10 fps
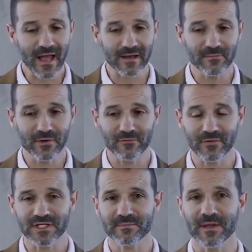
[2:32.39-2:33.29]
I had a
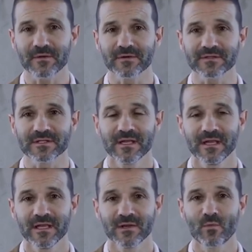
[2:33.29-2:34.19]
beautiful experience
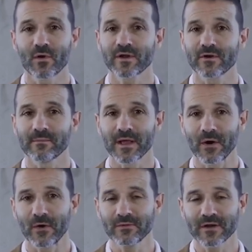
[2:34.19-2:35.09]
in working on
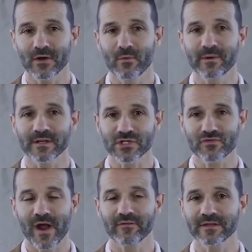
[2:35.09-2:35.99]
my own. I opened a
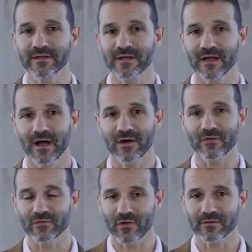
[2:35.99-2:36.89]
traveling uh,
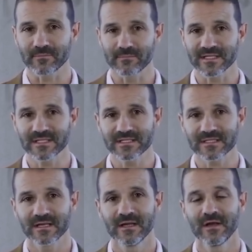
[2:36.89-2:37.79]
consulting
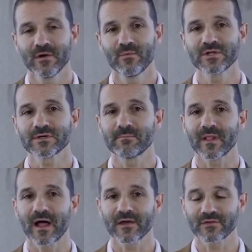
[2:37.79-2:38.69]
business, which
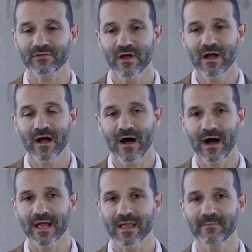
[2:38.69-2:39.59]
implies
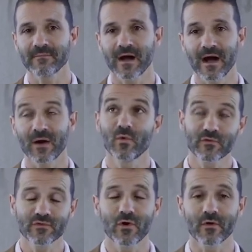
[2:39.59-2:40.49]
I am. Uh, I
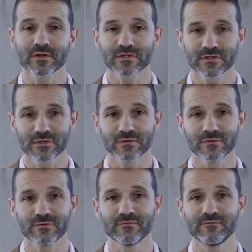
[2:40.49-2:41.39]
was going
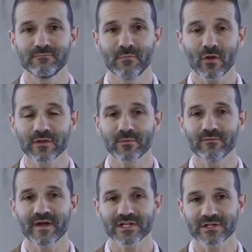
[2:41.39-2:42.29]
to
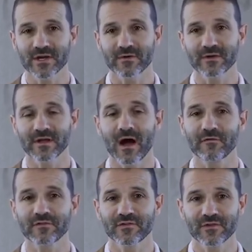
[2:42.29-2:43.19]
multiple veterinary
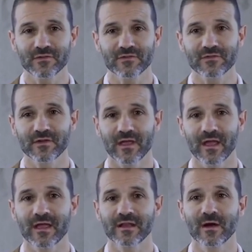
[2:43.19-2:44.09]
offices,
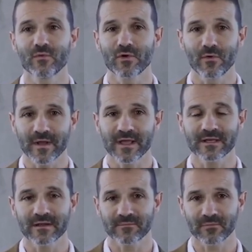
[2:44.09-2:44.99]
and I would go
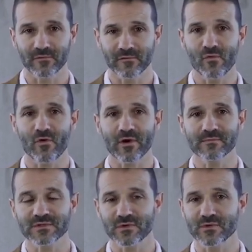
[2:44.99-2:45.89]
in and
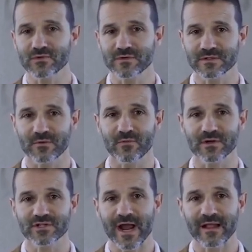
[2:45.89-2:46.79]
perform surgeries that
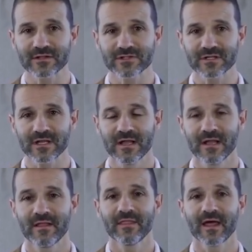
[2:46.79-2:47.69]
were challenging,
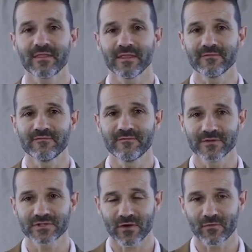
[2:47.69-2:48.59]
that the
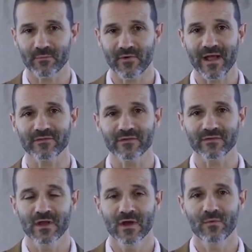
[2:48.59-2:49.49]
general
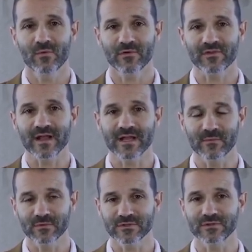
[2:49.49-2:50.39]
practice was
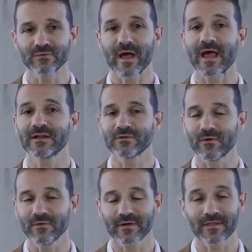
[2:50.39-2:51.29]
unable to
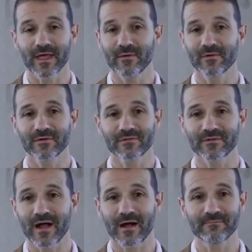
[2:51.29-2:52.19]
handle. And that
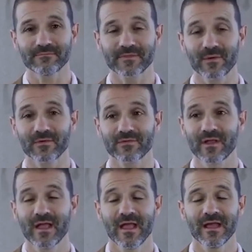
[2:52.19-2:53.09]
was um, that
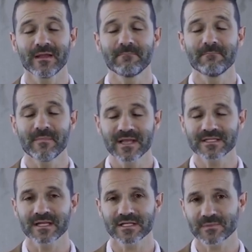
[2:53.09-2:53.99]
was an
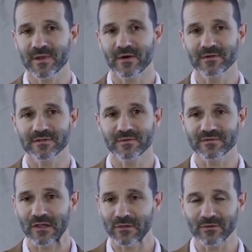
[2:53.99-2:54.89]
amazing experience
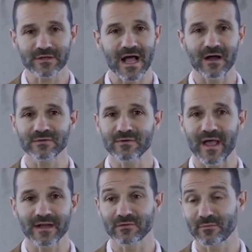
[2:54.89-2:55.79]
because I learned how to
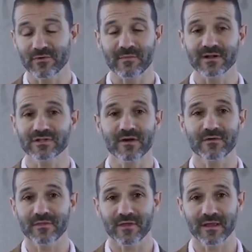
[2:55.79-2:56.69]
handle pretty much
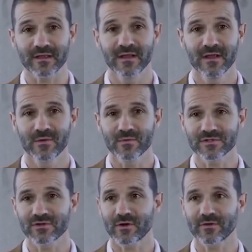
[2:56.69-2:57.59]
everything.
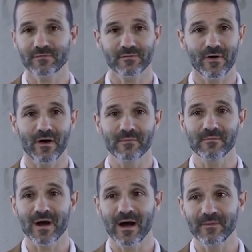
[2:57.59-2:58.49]
We started
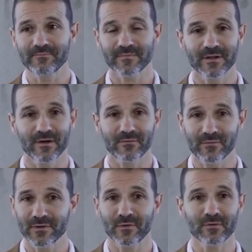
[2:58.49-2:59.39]
from um, you know
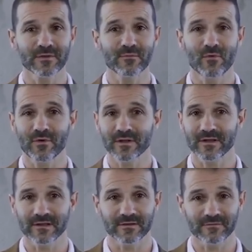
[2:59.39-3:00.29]
really early in the
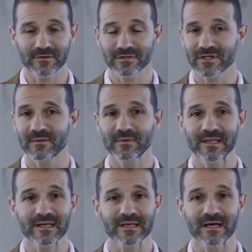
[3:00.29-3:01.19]
morning and finishing up
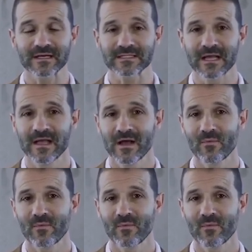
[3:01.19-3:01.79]
late at night.